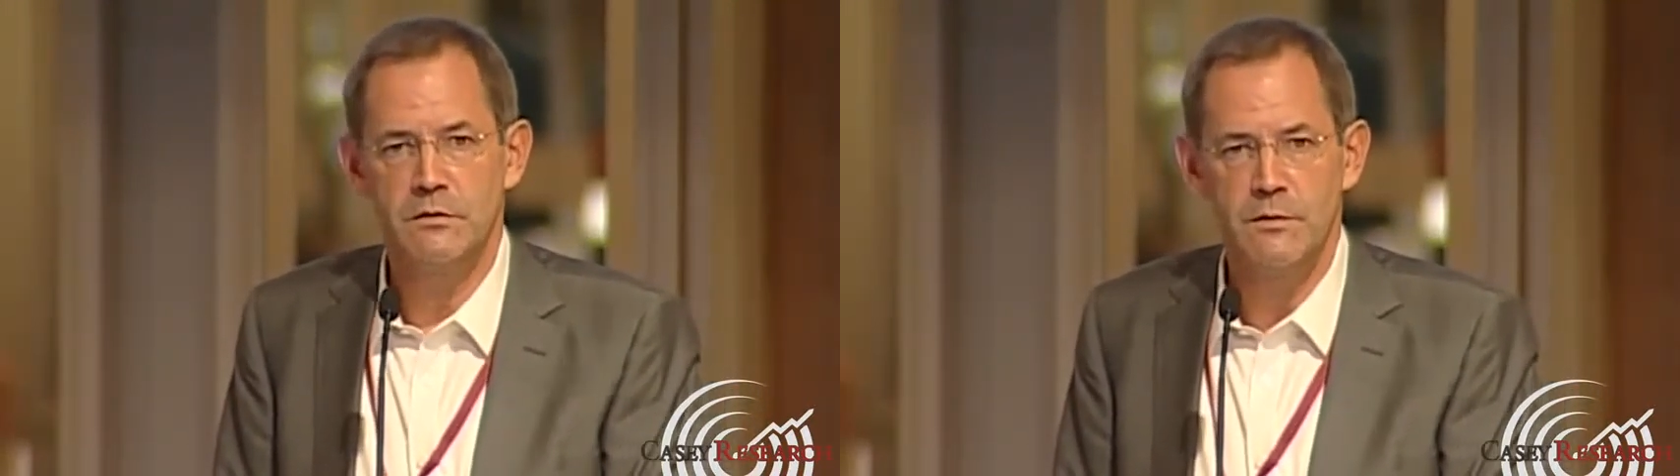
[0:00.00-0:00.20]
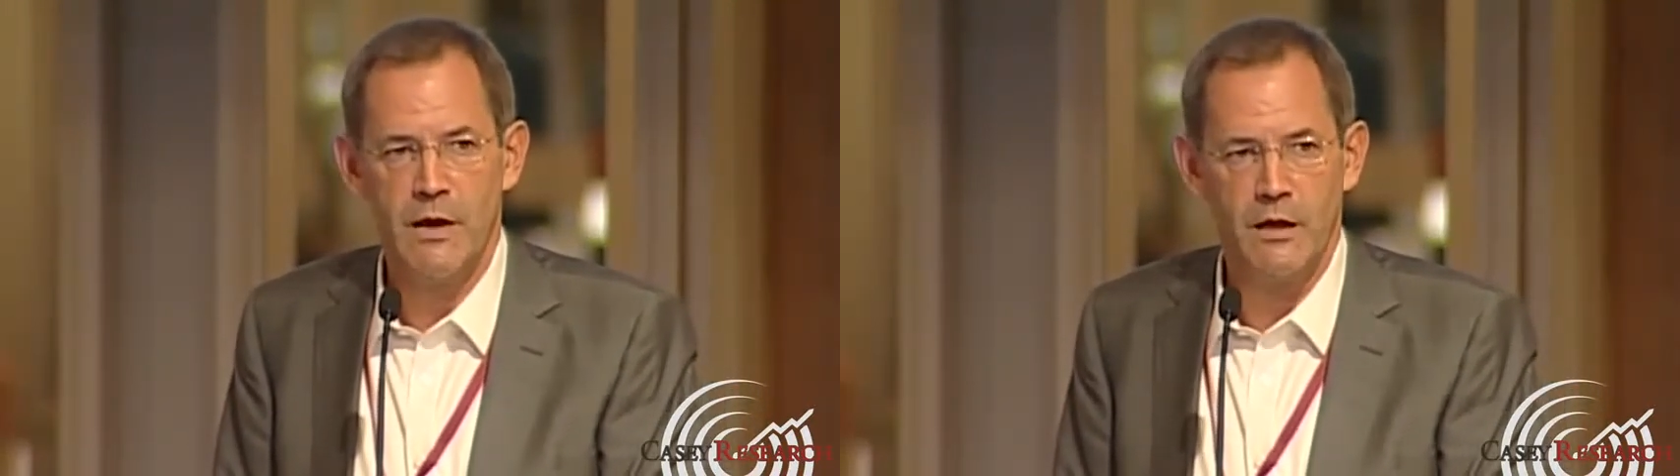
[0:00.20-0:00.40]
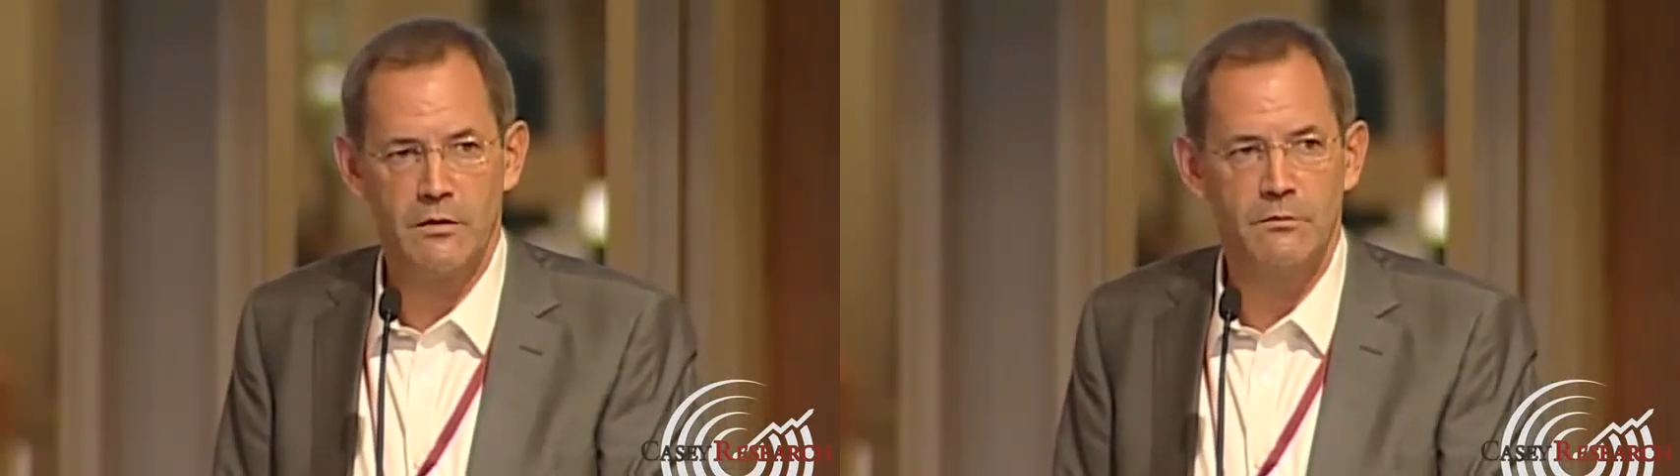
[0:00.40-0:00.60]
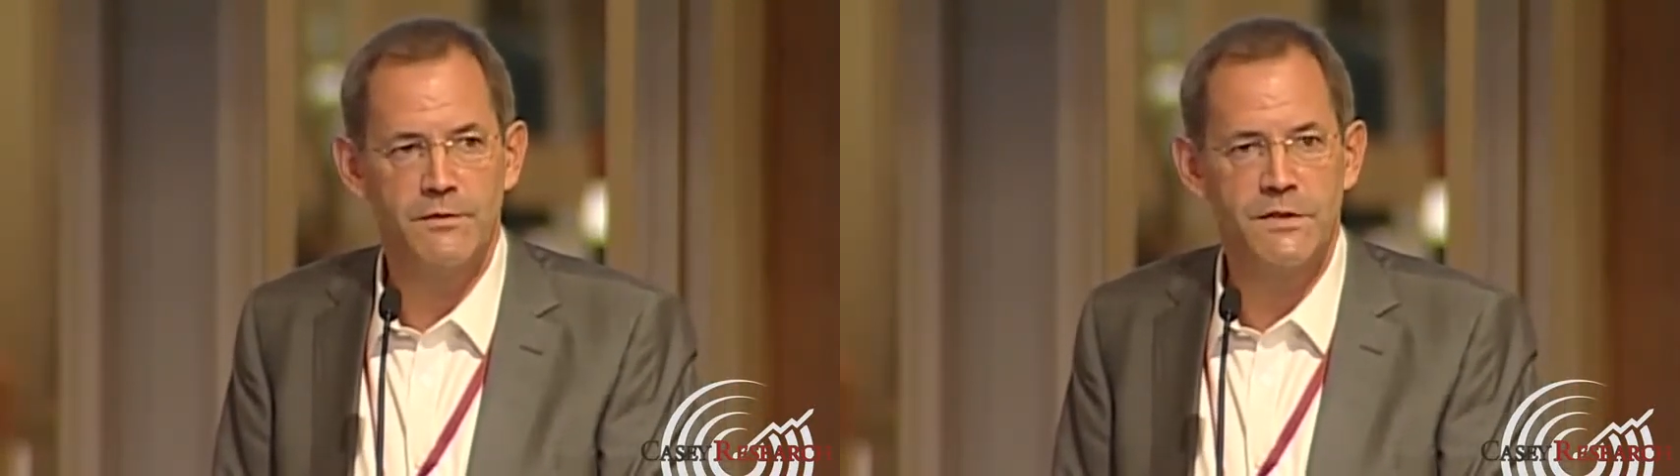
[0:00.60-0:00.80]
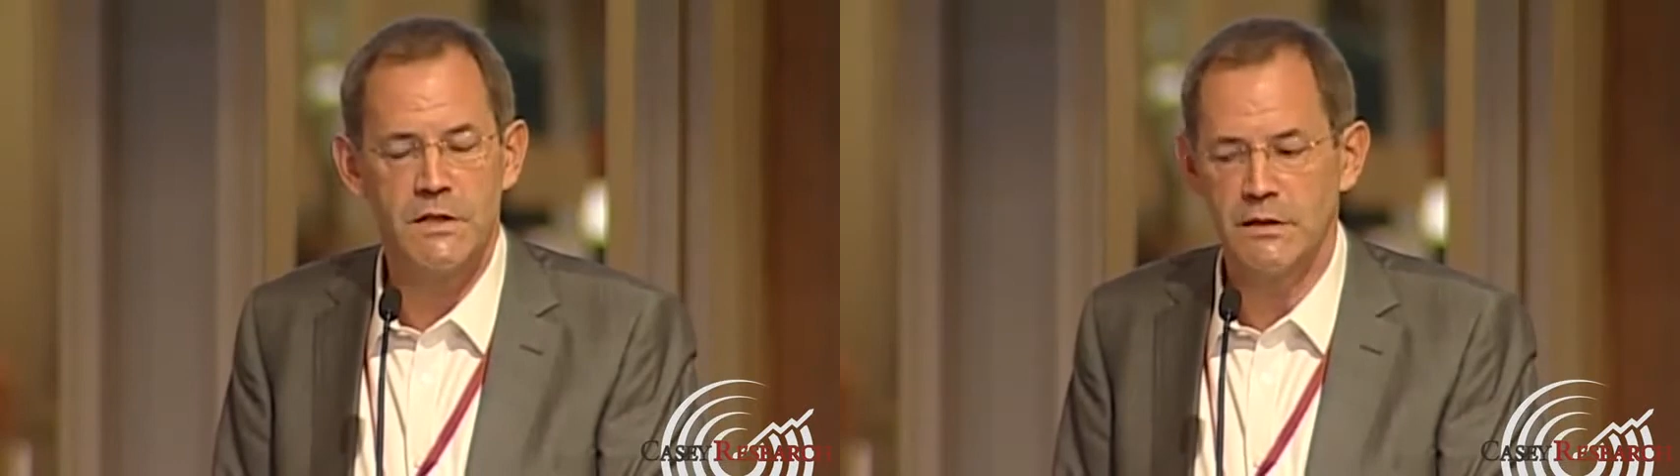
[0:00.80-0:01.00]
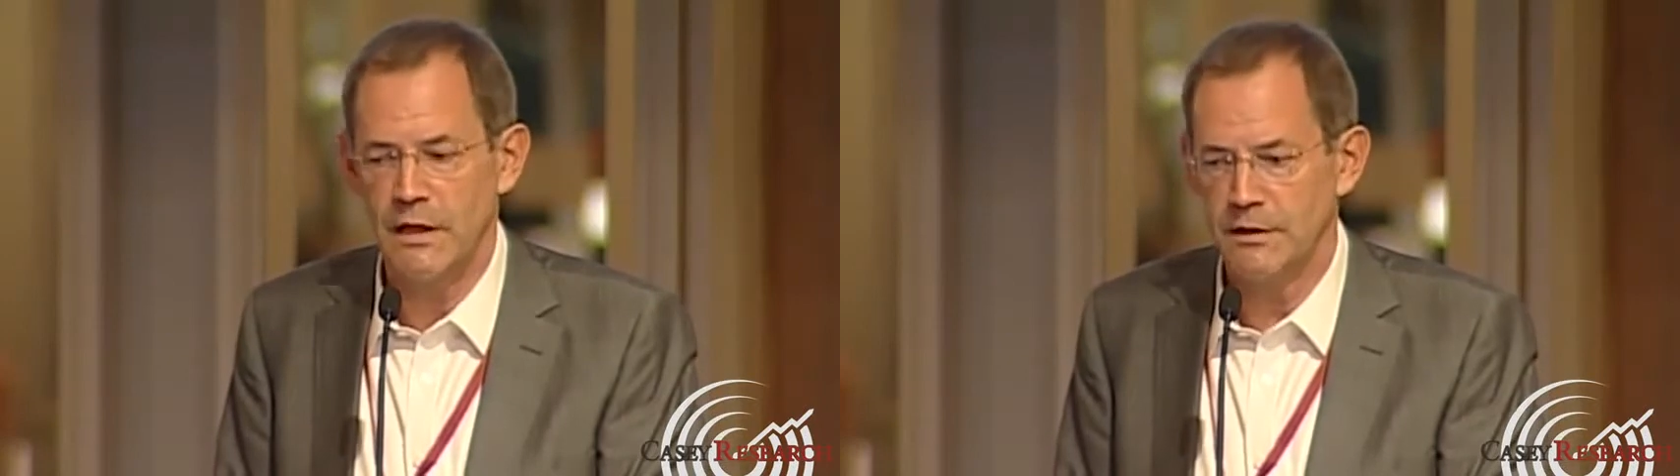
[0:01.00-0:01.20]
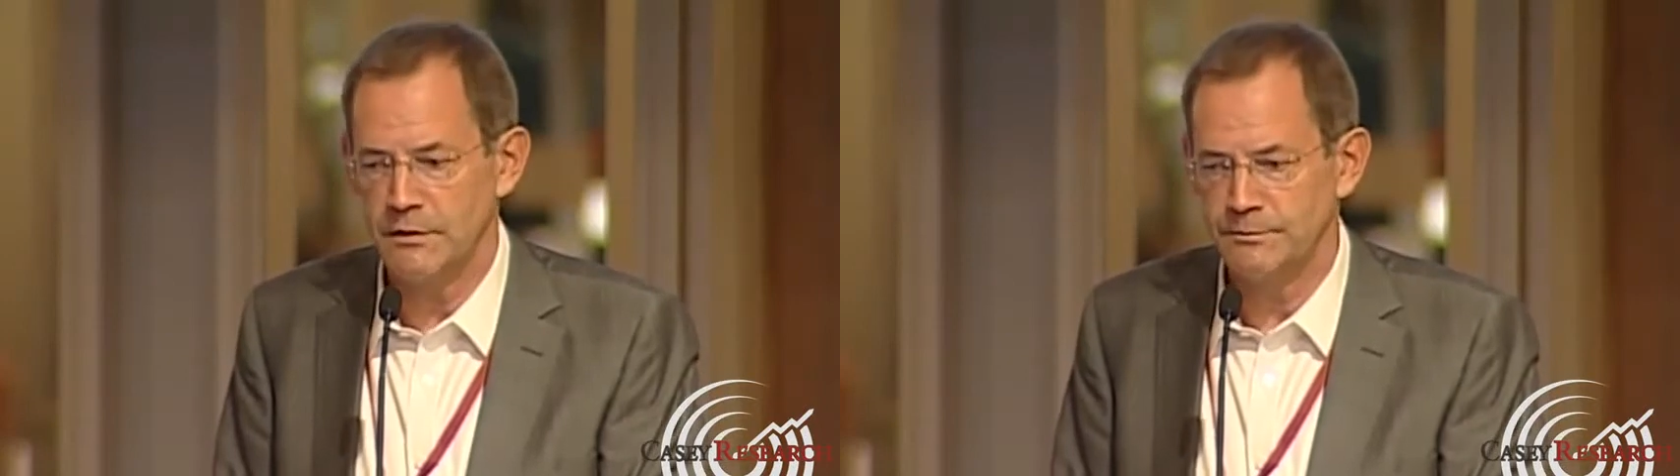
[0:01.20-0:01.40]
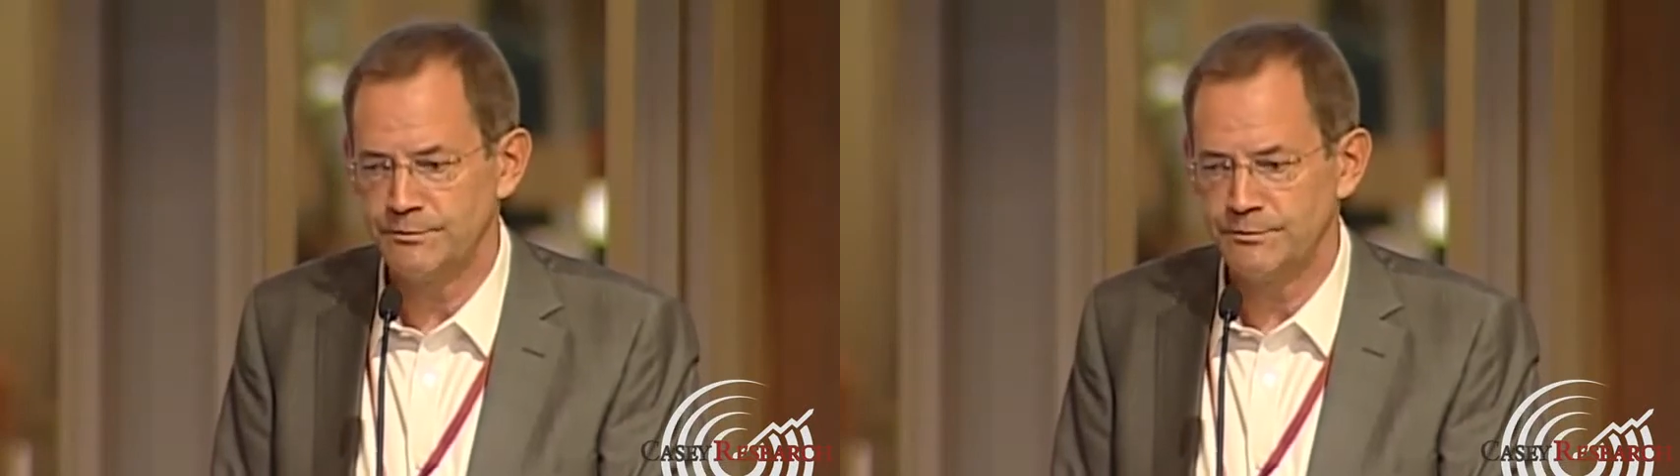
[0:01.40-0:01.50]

demand. We've seen that.